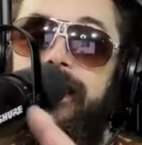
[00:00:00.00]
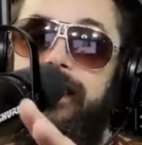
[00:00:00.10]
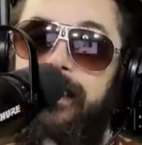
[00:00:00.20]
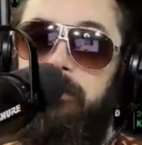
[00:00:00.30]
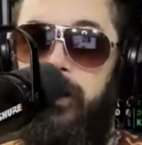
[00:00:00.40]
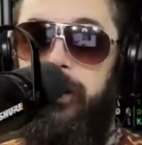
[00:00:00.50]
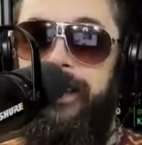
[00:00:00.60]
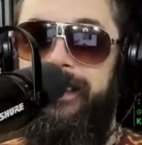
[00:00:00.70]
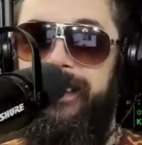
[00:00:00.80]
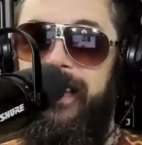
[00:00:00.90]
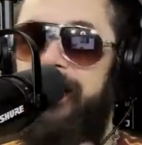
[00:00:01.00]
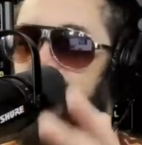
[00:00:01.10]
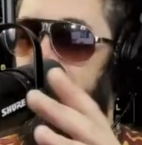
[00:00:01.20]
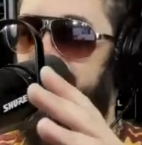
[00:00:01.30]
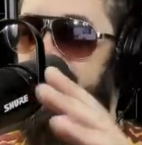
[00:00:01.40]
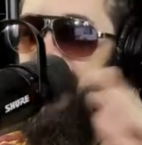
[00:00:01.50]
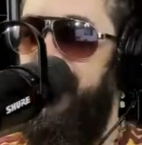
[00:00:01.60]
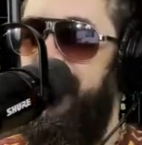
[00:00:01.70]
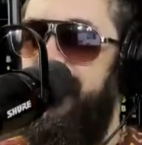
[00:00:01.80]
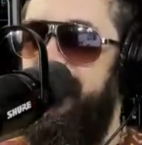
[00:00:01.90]
It is bogus. Cross your
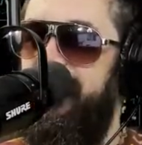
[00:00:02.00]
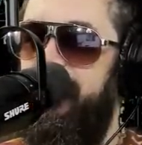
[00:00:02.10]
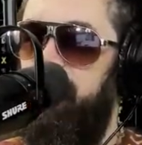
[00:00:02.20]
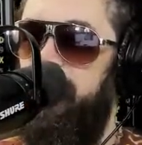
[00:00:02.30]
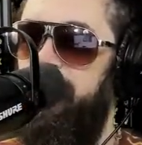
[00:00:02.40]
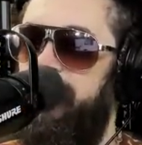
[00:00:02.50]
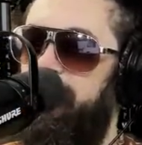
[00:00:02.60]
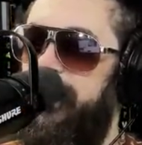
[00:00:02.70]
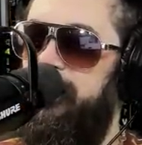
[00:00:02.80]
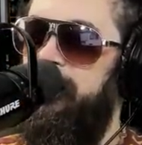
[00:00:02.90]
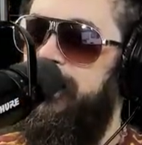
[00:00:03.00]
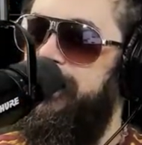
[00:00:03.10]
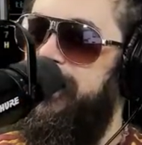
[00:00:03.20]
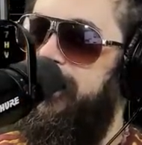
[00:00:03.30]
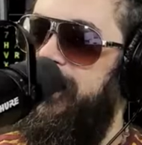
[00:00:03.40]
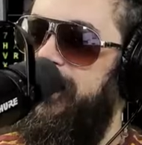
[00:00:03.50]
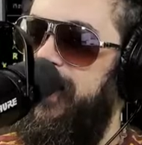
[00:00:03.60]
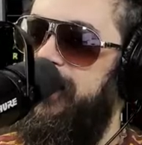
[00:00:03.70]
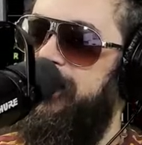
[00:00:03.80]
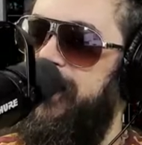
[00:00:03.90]
eyes till you're blue in the face. You want to stare at a
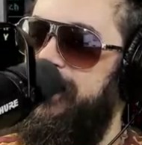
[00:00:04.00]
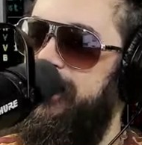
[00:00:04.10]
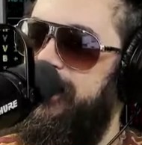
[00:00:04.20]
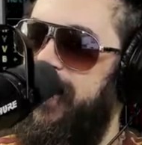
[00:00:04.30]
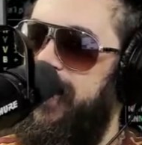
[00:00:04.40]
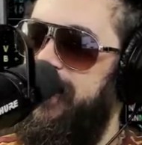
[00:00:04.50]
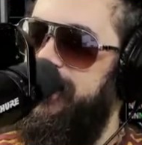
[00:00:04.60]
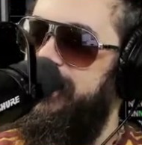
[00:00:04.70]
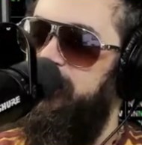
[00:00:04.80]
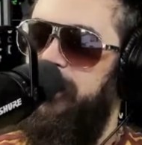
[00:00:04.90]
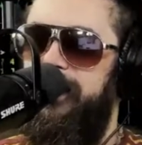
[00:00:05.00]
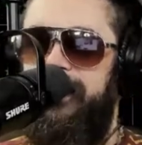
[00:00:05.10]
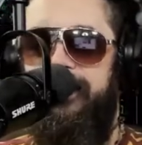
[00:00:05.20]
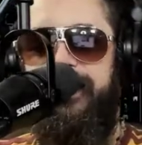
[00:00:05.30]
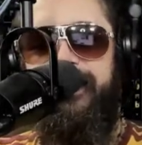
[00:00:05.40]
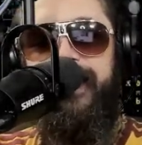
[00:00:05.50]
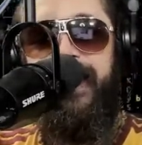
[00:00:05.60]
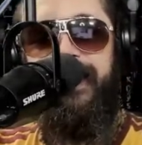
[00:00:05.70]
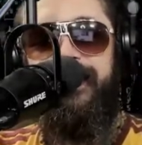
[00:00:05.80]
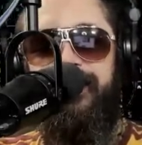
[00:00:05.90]
light, cross at your eyes. You want to stare at the
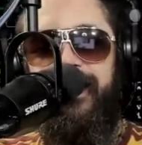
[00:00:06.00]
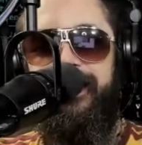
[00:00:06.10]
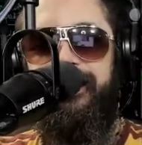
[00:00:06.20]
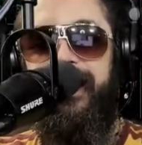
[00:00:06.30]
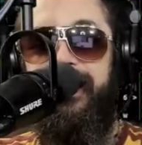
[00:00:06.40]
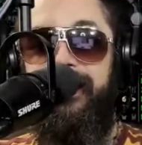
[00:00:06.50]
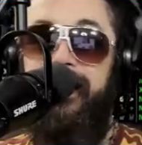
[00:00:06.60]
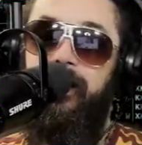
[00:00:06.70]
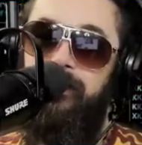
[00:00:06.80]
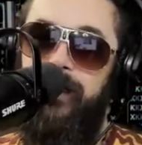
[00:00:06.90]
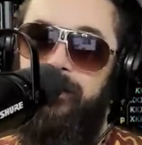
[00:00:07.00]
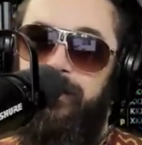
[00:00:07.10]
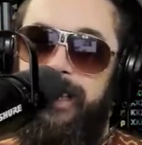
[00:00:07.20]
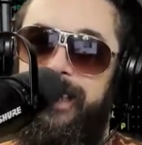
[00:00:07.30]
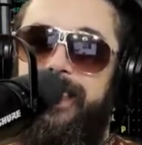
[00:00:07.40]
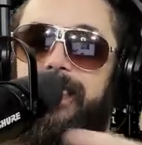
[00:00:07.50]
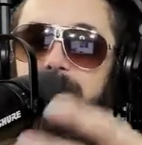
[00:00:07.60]
sun and cross your eyes. I don't recommend it.